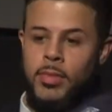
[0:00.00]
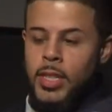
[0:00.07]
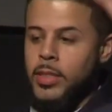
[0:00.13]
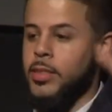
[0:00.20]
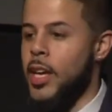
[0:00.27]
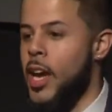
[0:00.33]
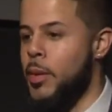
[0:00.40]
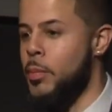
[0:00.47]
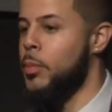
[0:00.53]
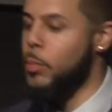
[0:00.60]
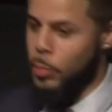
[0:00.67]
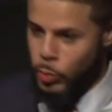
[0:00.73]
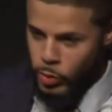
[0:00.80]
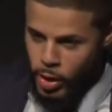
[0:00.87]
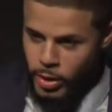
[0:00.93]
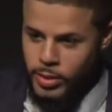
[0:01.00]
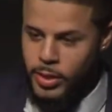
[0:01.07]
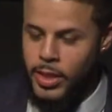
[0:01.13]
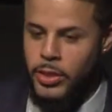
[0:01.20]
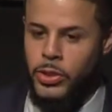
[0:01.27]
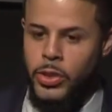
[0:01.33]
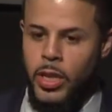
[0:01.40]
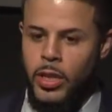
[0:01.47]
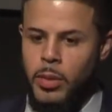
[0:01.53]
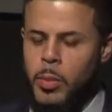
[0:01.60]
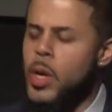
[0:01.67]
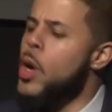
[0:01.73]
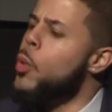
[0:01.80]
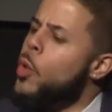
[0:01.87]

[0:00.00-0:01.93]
This time, Brianna's hand shot up.